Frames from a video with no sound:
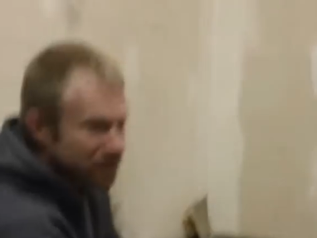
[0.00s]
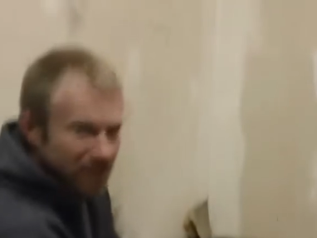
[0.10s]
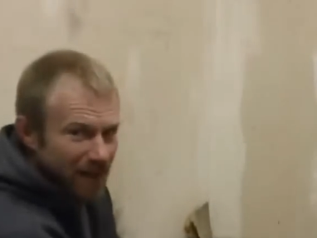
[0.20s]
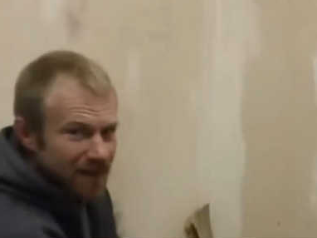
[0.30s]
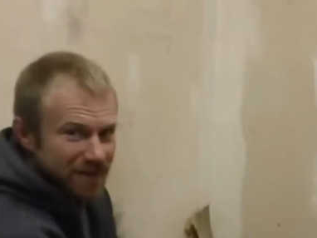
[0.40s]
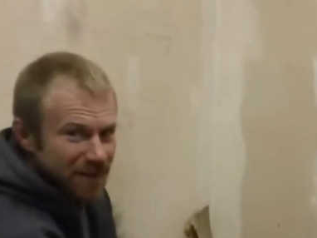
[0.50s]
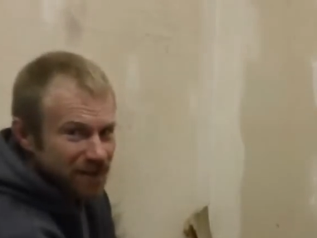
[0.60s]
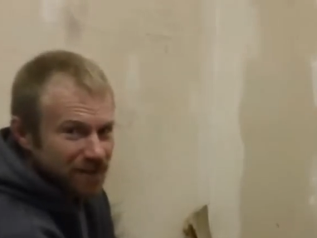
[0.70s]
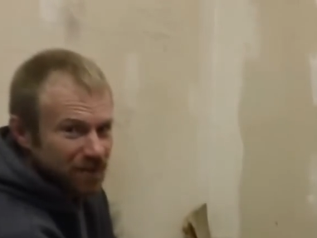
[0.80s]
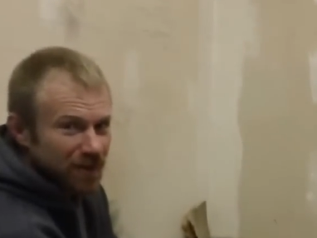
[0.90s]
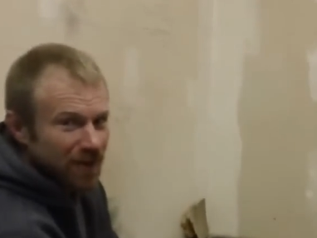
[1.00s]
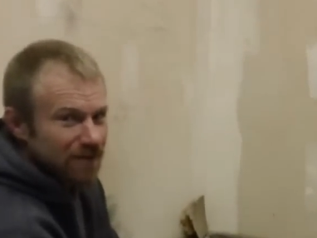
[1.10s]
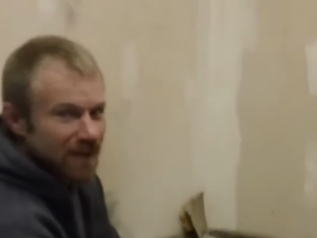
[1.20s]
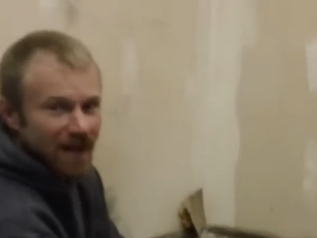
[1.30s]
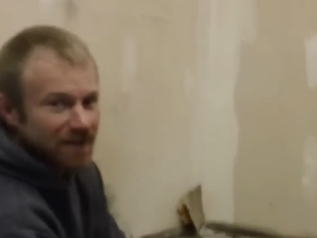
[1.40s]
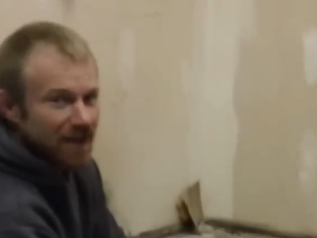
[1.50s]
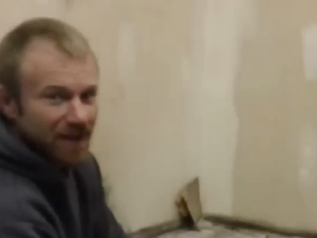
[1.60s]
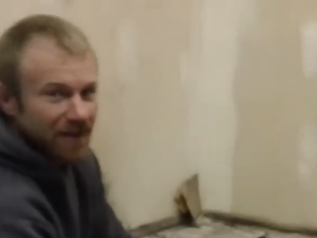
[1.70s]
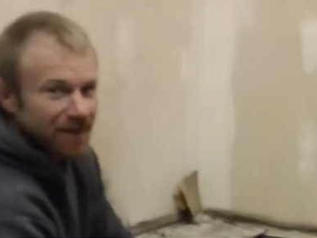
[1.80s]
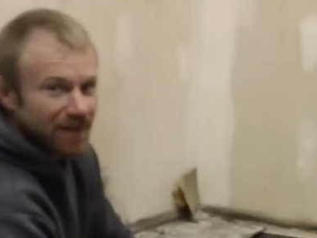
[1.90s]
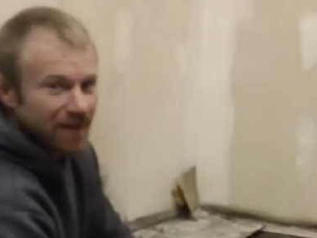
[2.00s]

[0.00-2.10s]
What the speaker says: to last either because I've done it.